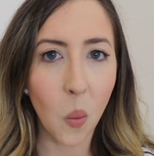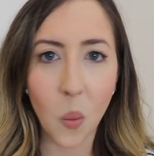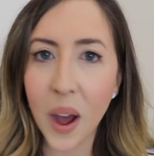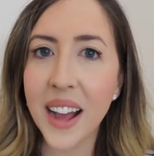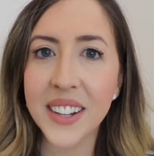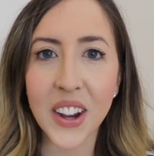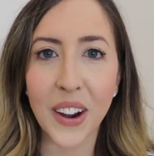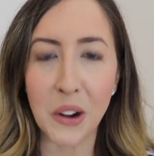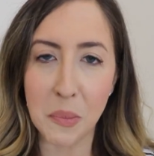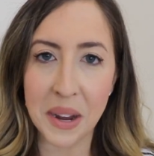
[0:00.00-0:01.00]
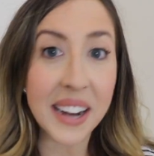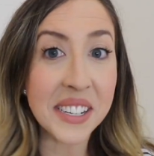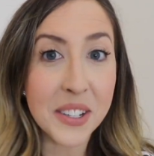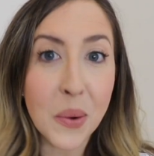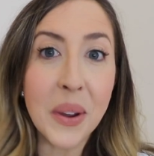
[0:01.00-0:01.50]
What are
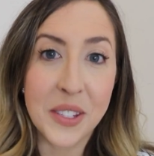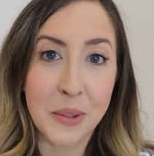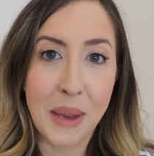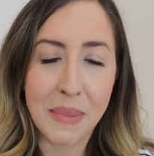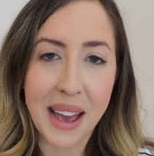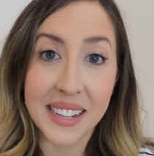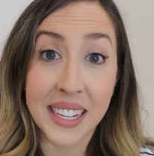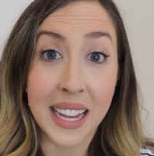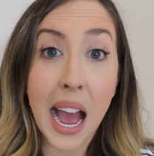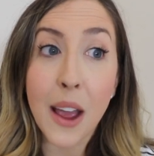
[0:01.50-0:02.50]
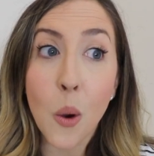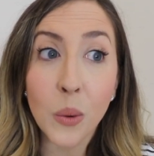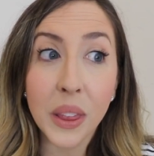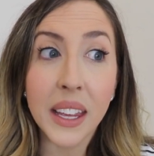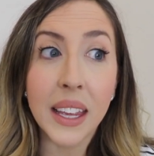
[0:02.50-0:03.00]
open-ended toys, you might be asking? I
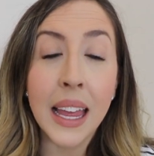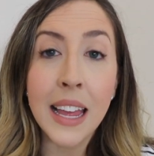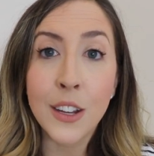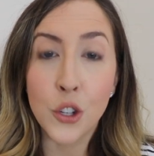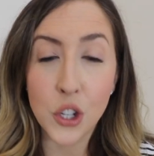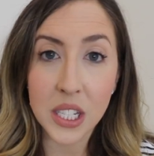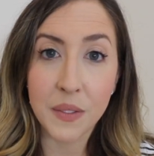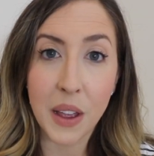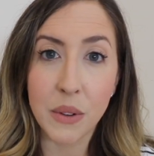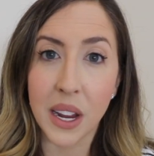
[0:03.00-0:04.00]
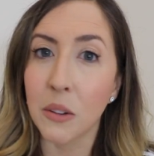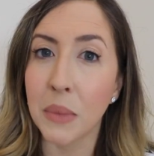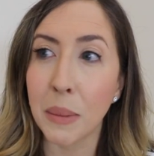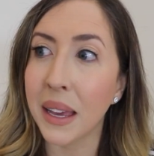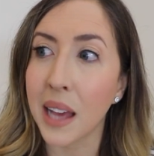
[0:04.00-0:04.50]
only just found out
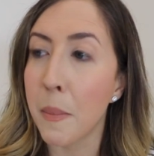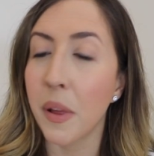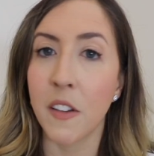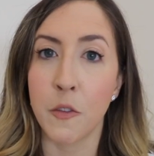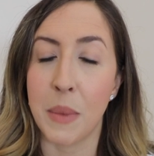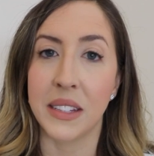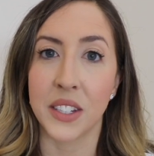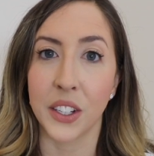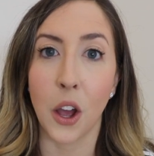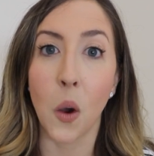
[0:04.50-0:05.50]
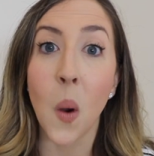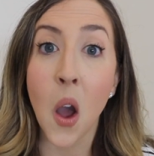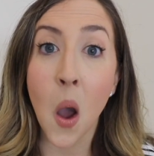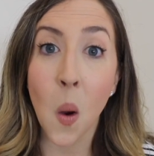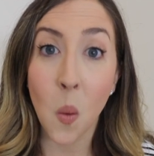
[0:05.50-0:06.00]
maybe a couple of months ago
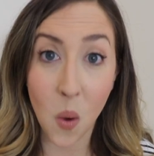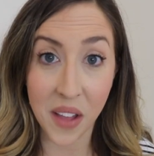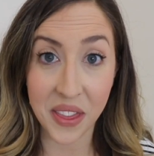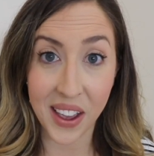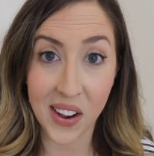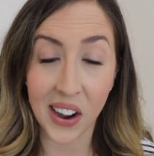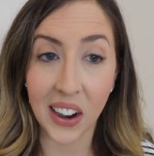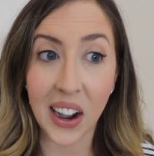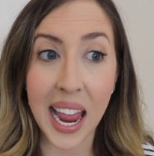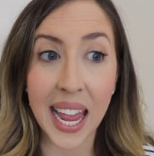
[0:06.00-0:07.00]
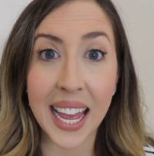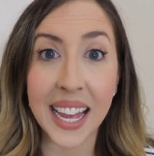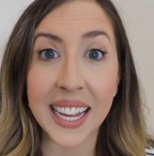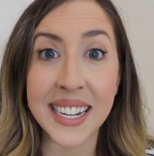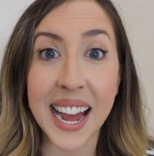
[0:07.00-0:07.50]
what they are,
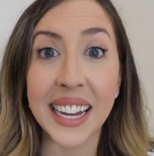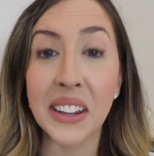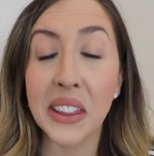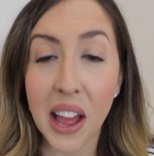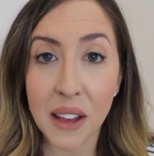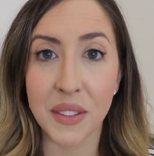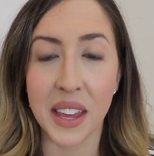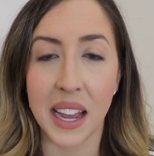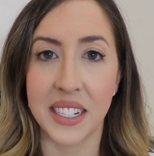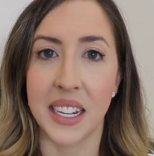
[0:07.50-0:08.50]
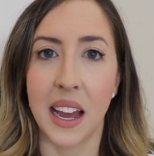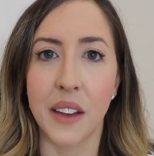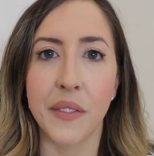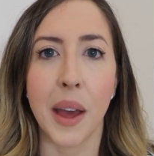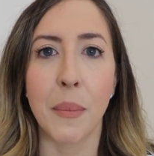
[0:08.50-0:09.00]
and I love the idea
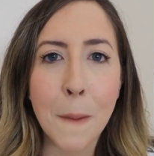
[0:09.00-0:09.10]
of them.